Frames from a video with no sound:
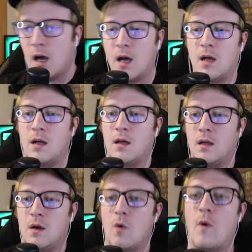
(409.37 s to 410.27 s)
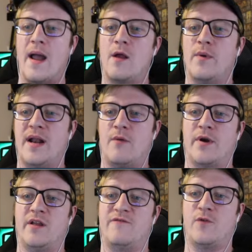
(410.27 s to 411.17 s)
Uh, why are we not
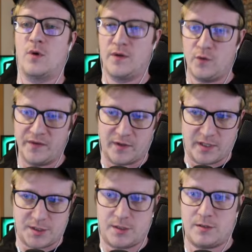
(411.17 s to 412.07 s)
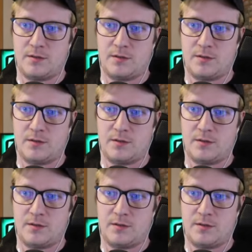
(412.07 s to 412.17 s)
running for Dual Needle Lunge?